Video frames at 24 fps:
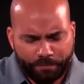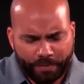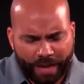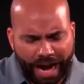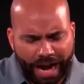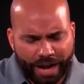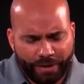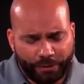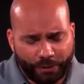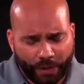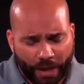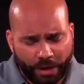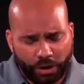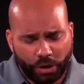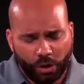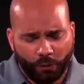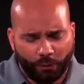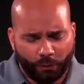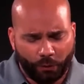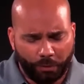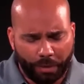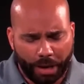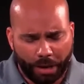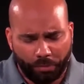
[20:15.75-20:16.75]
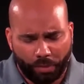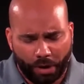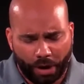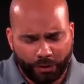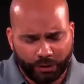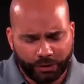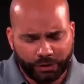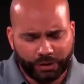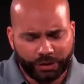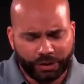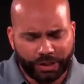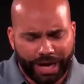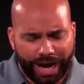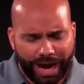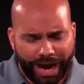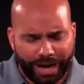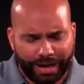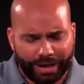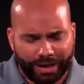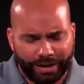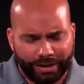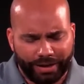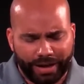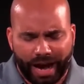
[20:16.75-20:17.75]
I thank you for my brother
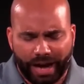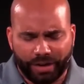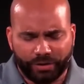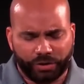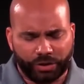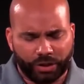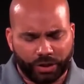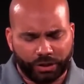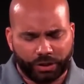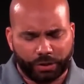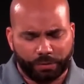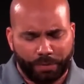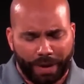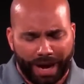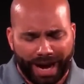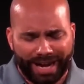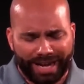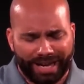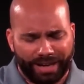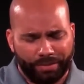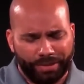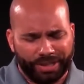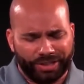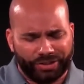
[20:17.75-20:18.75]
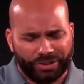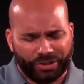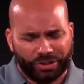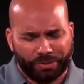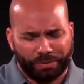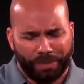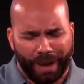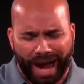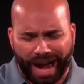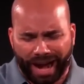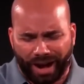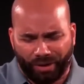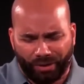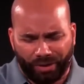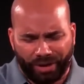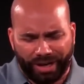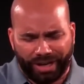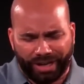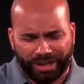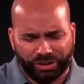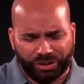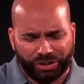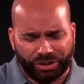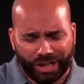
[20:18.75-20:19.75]
Scott, and not just by him
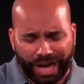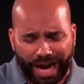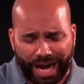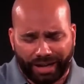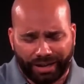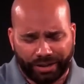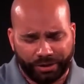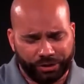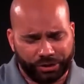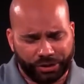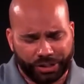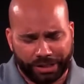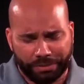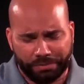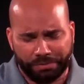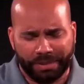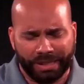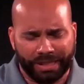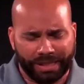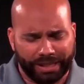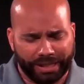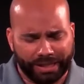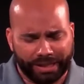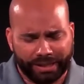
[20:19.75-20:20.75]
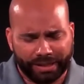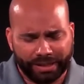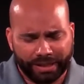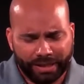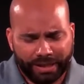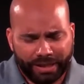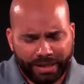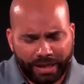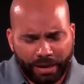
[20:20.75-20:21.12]
inspiring and challenging me,